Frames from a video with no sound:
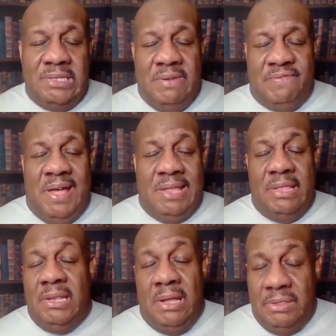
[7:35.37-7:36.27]
to define
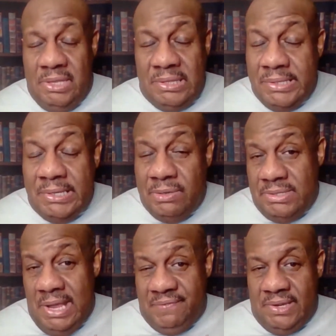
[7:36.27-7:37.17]
the legal
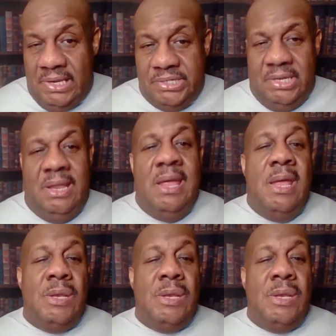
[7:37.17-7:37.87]
definition,